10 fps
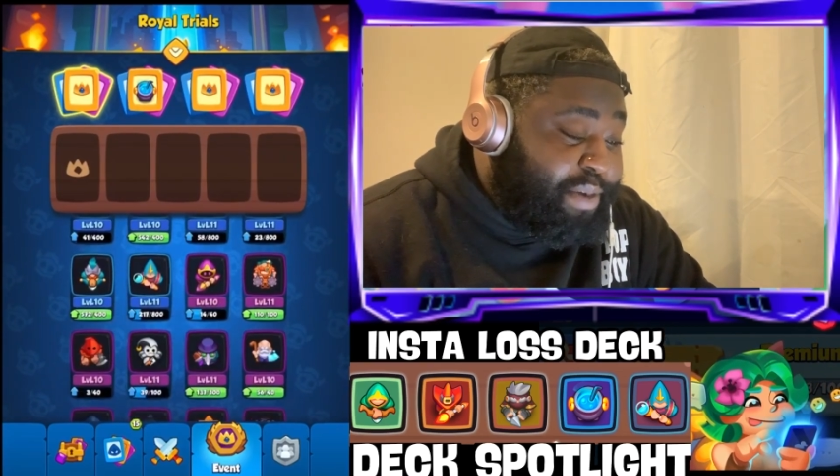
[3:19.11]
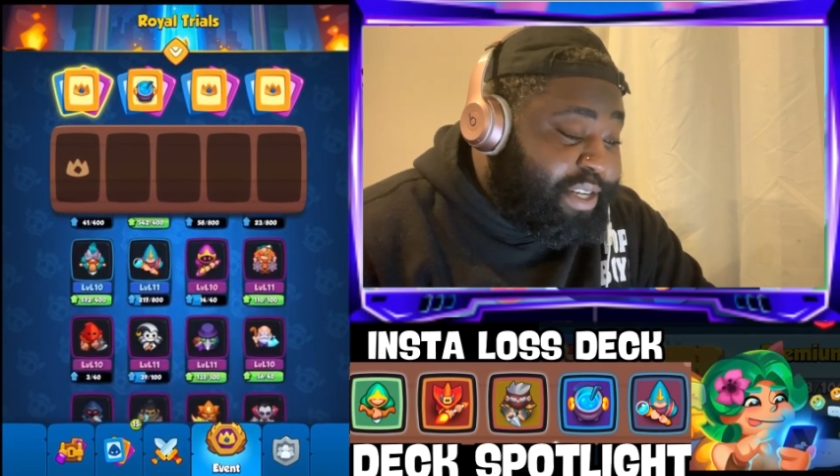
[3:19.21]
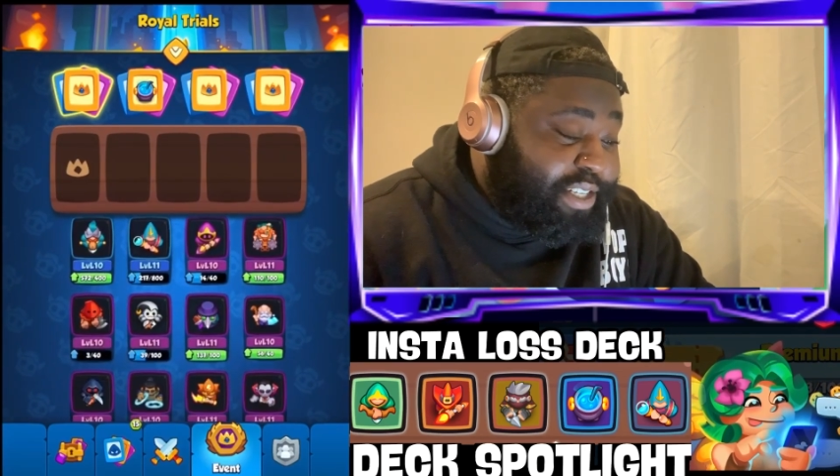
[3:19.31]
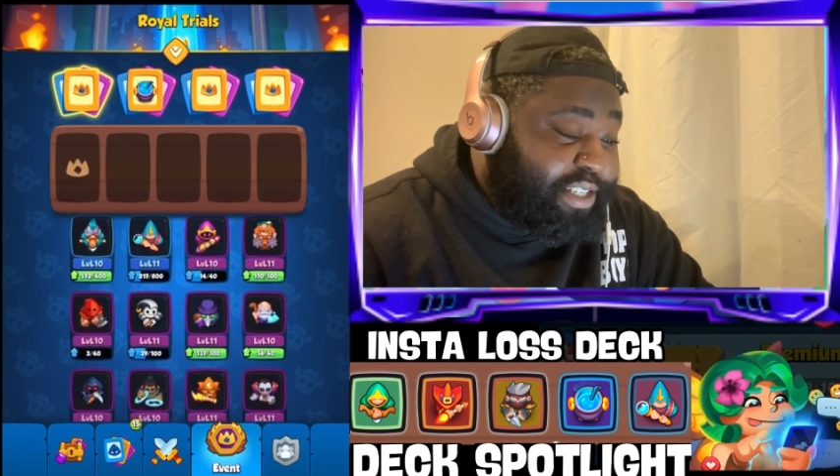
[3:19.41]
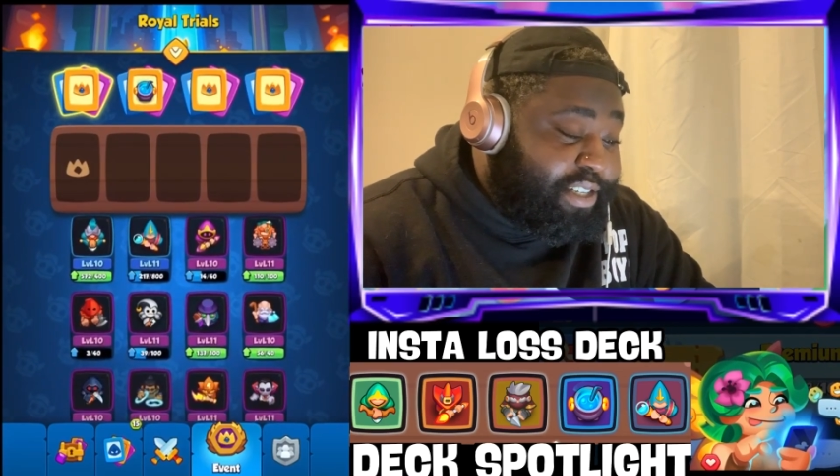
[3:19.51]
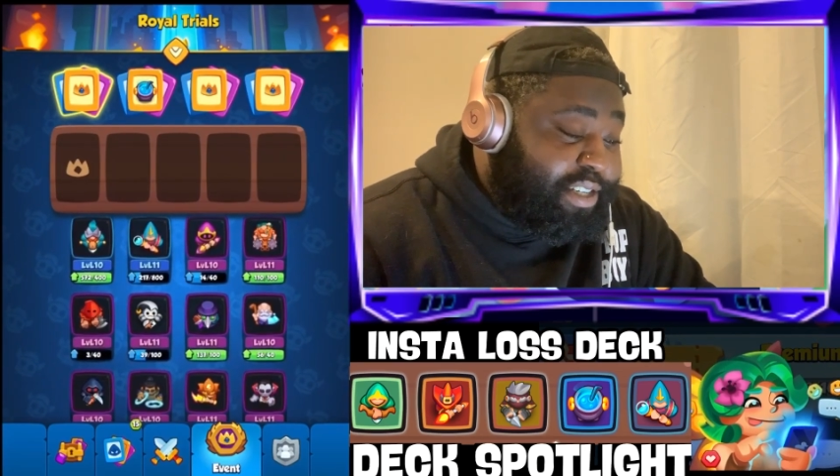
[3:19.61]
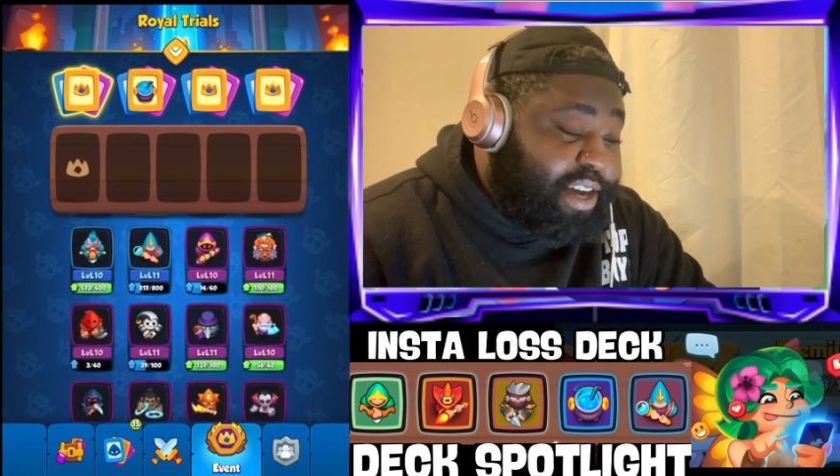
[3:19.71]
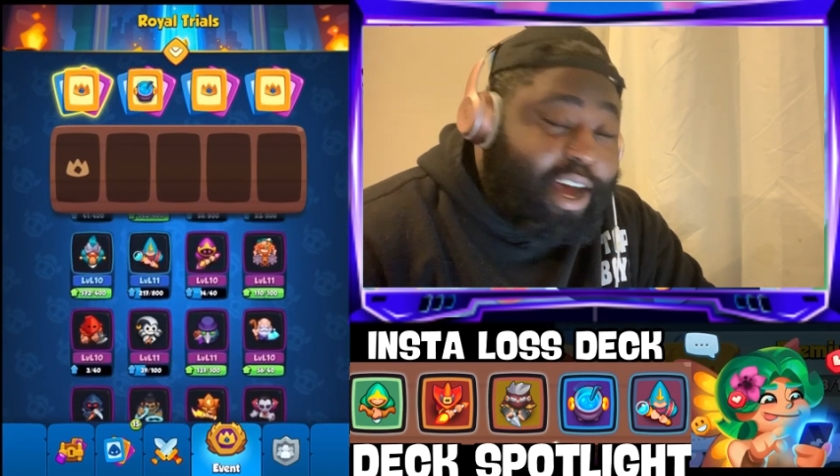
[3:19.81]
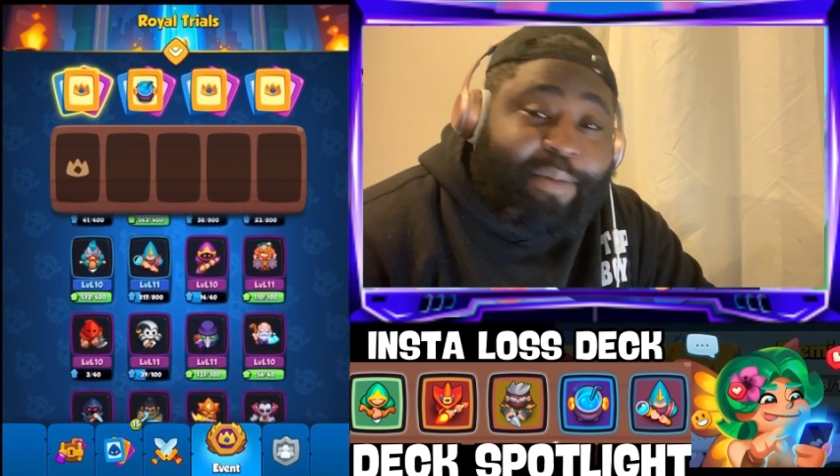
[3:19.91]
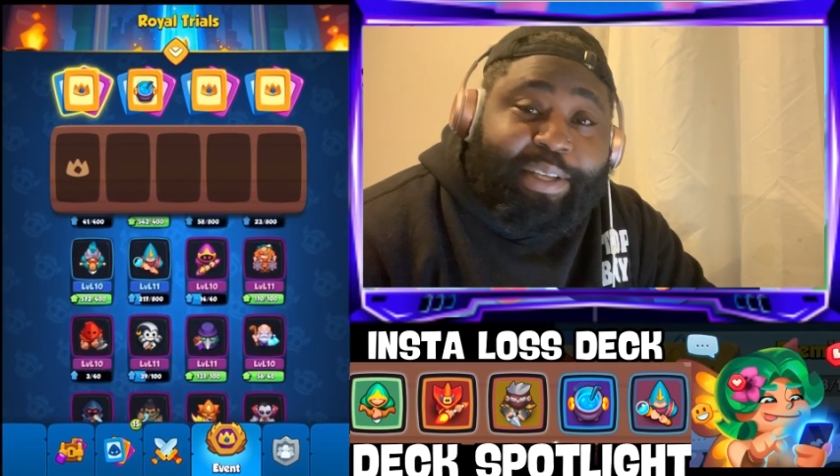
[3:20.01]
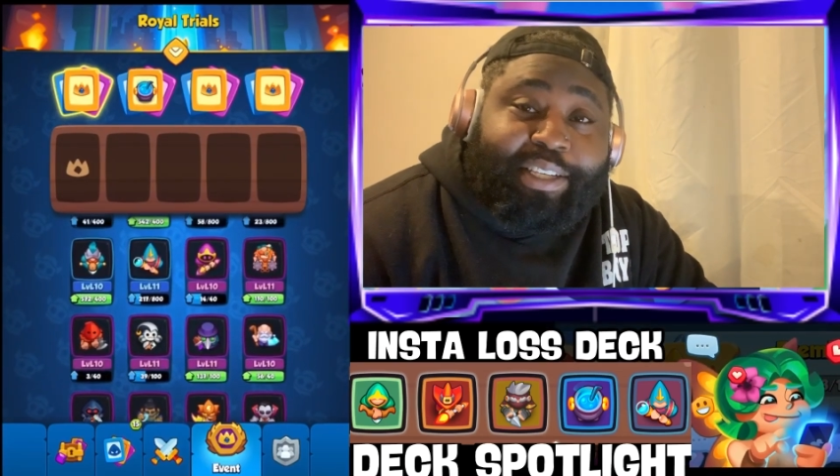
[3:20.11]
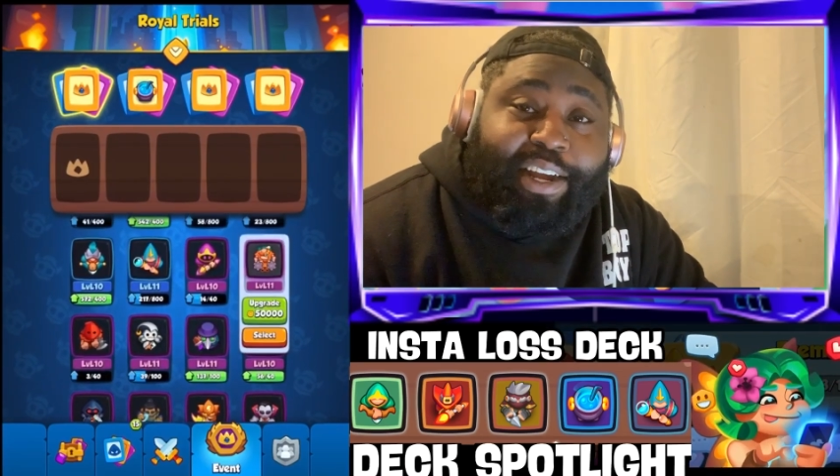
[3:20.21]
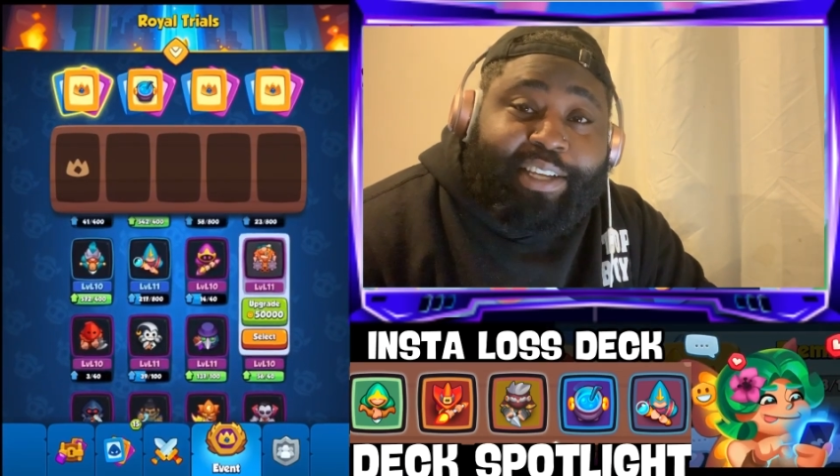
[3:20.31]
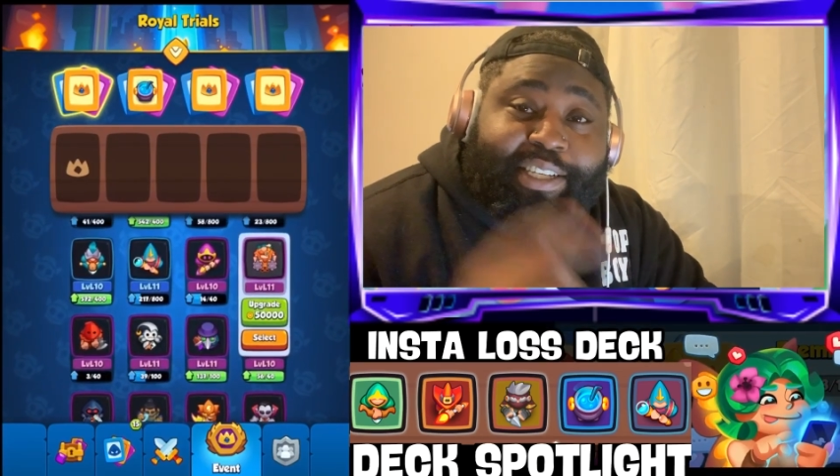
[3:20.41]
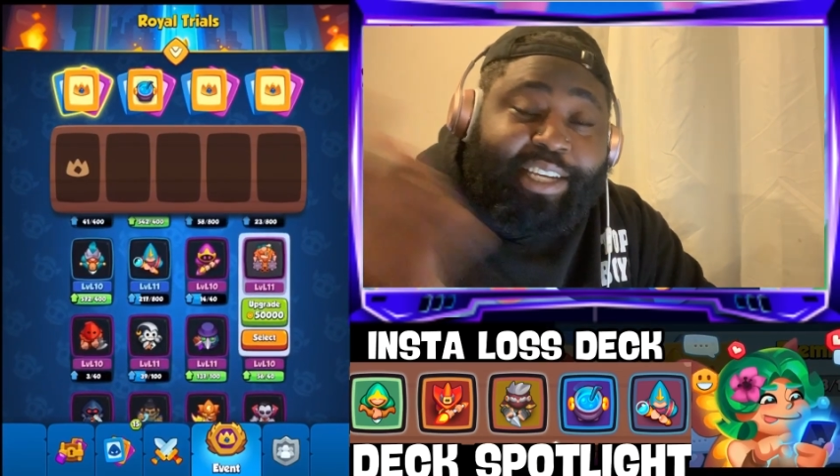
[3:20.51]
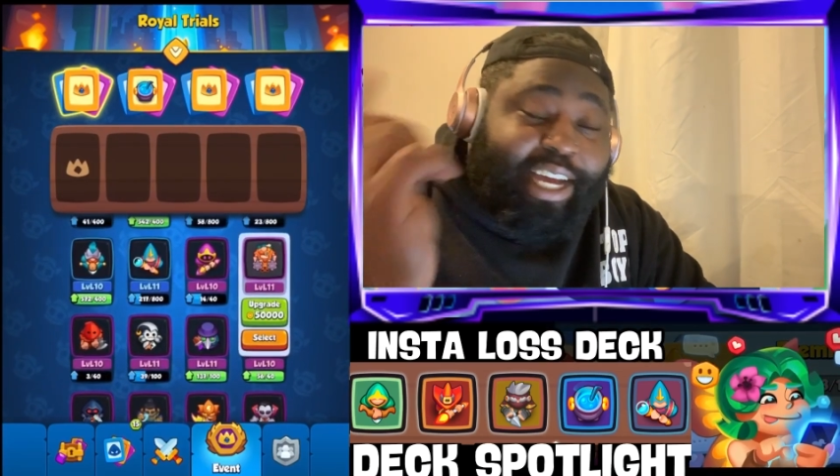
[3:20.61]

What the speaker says: bunch of commons, cards in it.